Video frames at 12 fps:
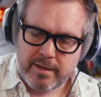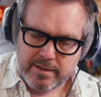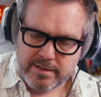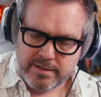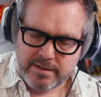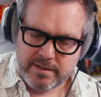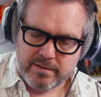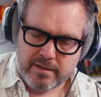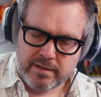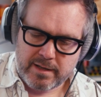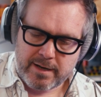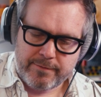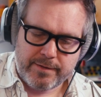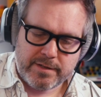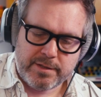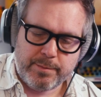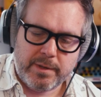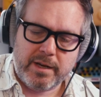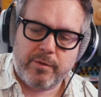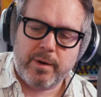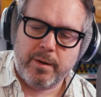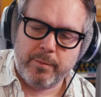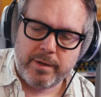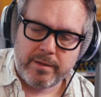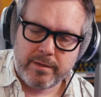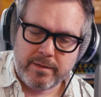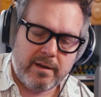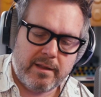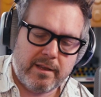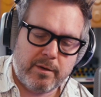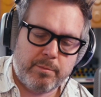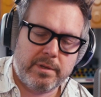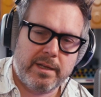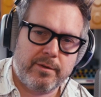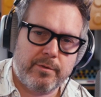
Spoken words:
this is a lot of fun to play around with. I like a plate